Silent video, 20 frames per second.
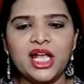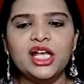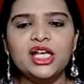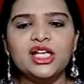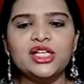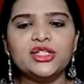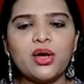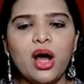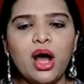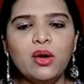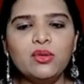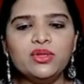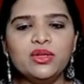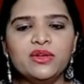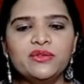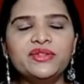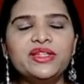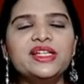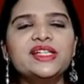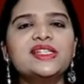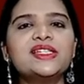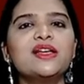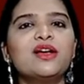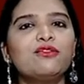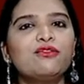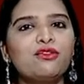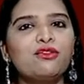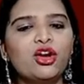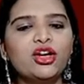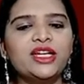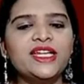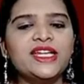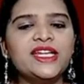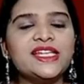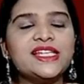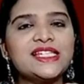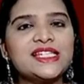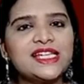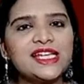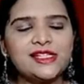So out of this
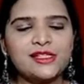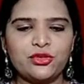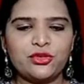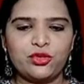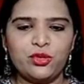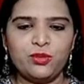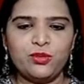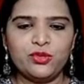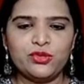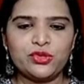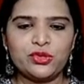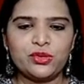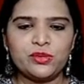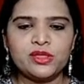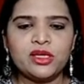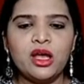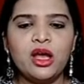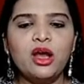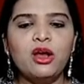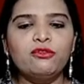46 chromosomes,